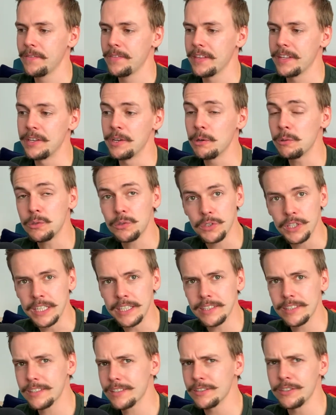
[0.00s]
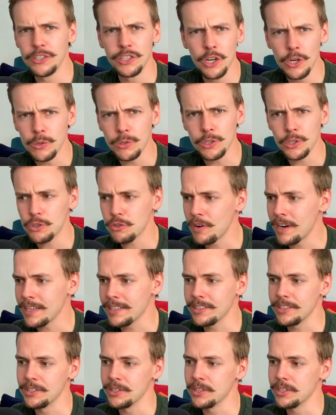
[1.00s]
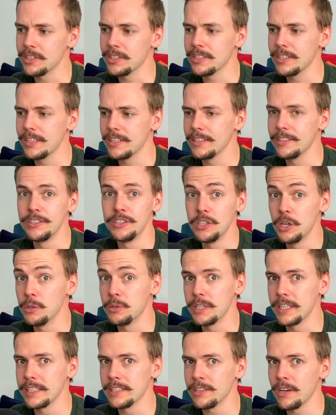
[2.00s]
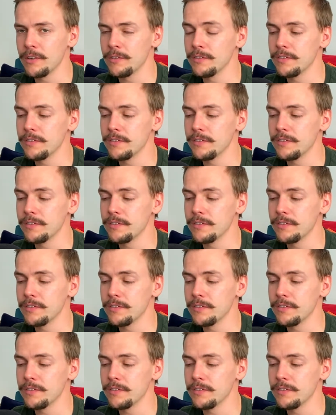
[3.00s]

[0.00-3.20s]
No treats, no distractions, no days off.